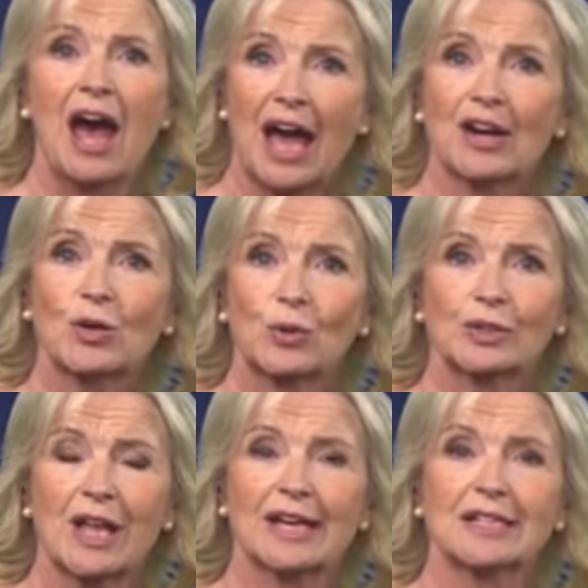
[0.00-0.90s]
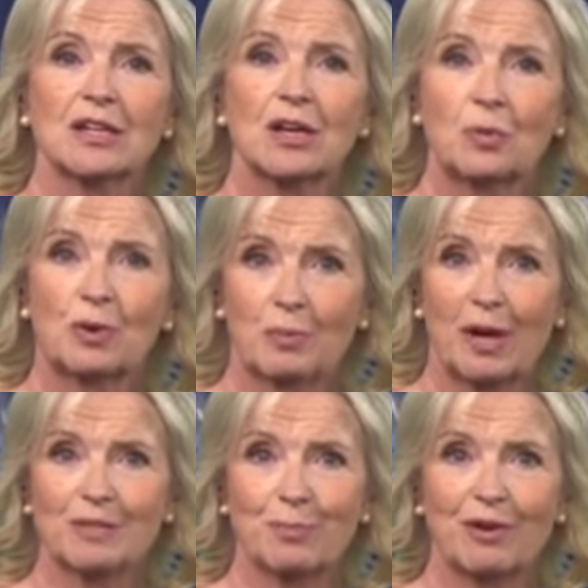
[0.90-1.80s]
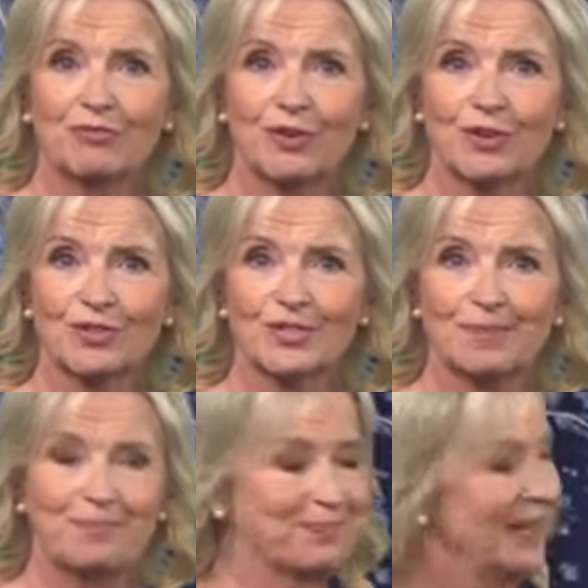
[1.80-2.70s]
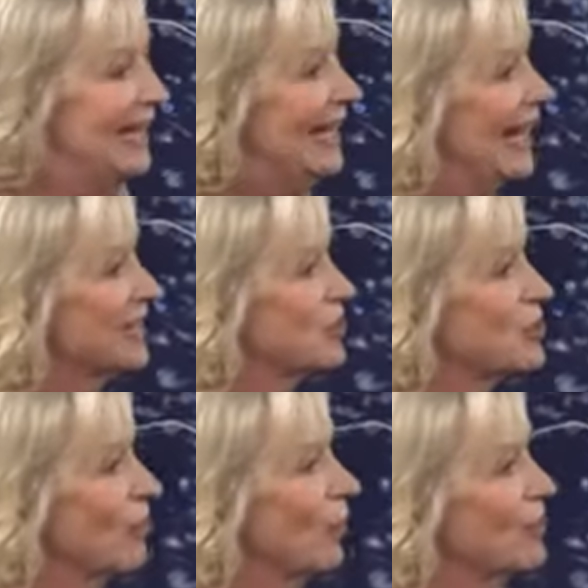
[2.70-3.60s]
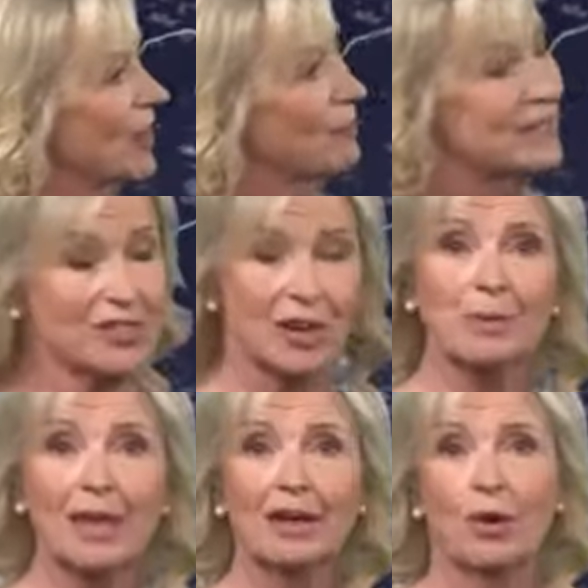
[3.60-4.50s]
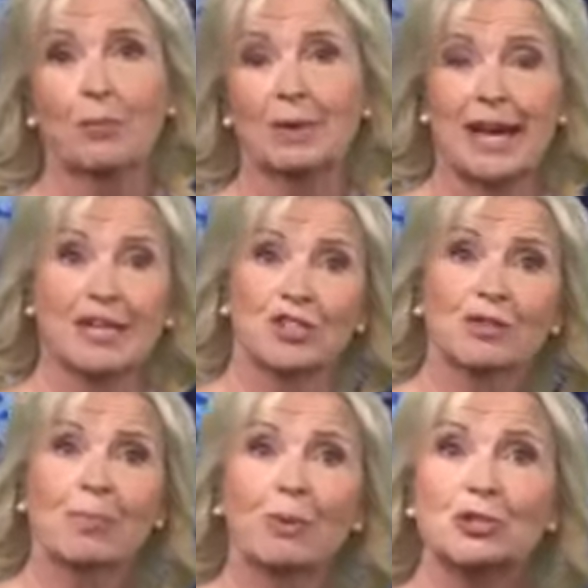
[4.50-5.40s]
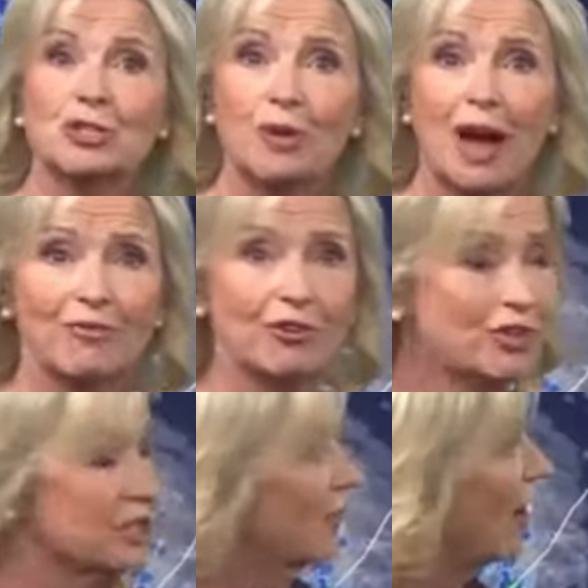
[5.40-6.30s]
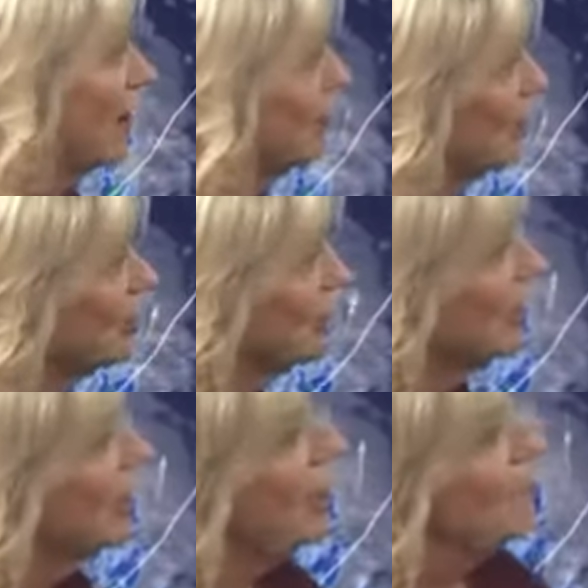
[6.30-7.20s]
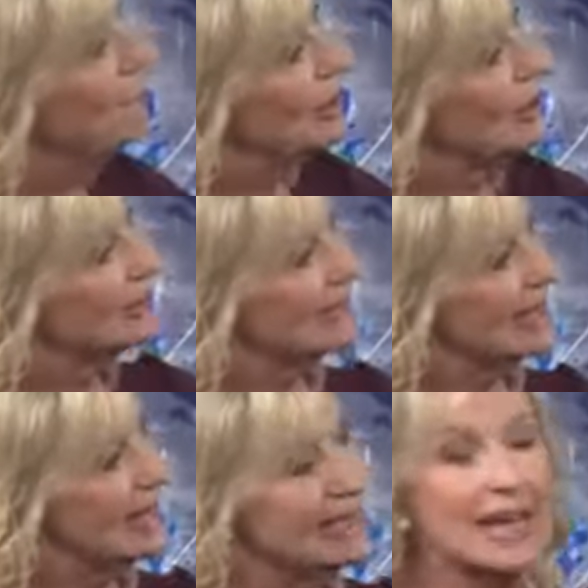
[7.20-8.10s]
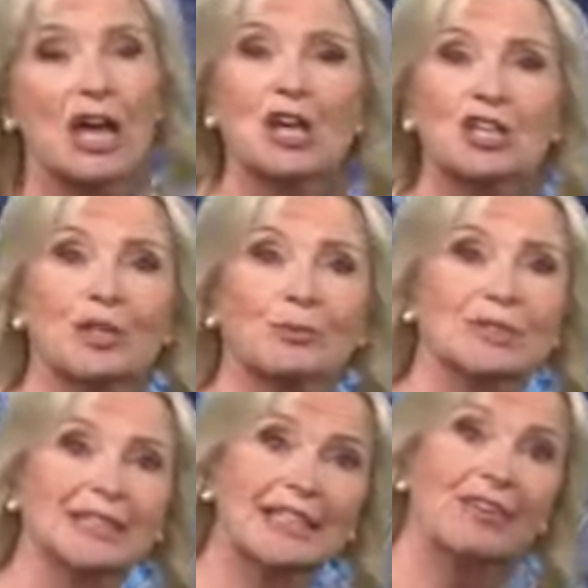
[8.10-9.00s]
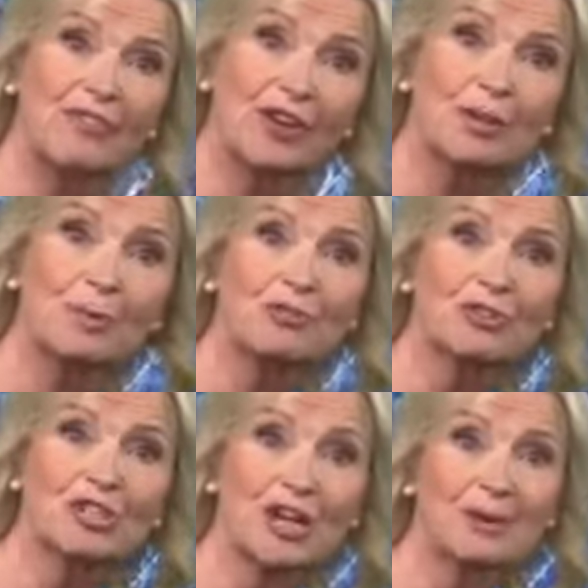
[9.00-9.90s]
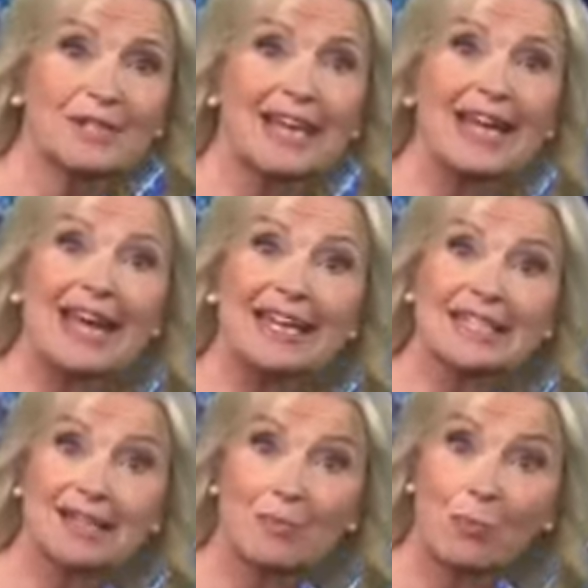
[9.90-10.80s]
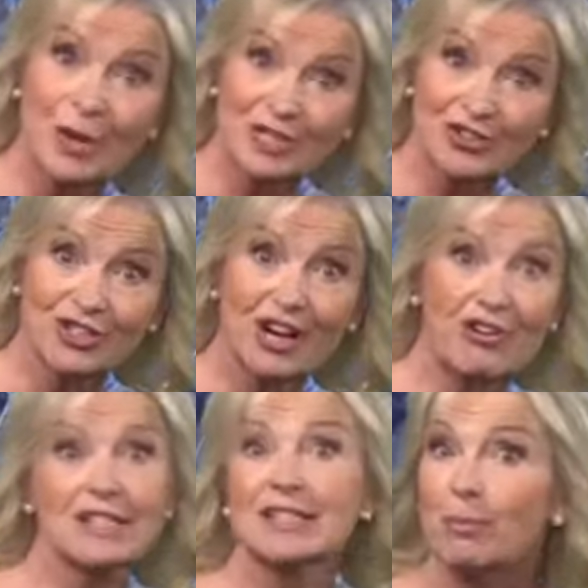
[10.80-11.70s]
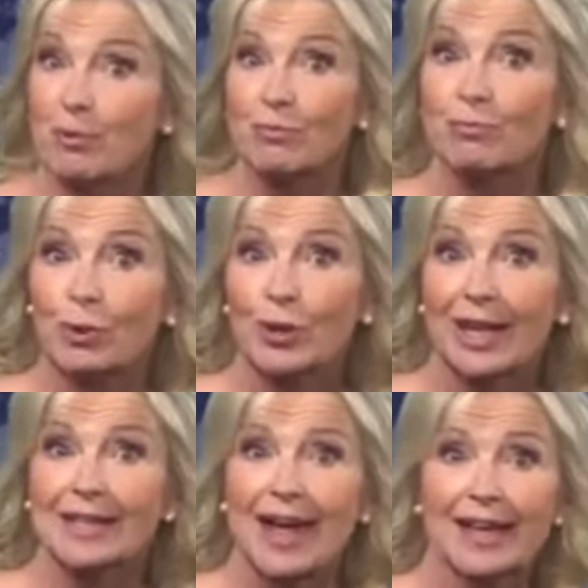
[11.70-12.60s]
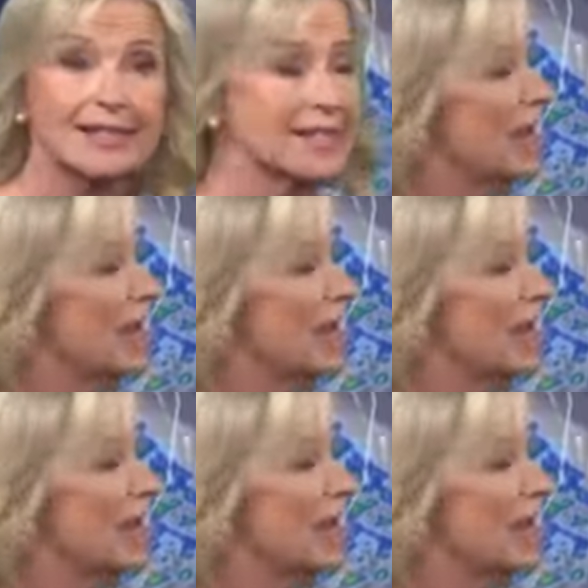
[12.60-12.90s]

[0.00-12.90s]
at a cold night with a widespread frost. Into tomorrow then, we start with that combination, but we do have a ridge of high pressure building in. So we'll see further wintry showers in some western areas, some of them blowing inland,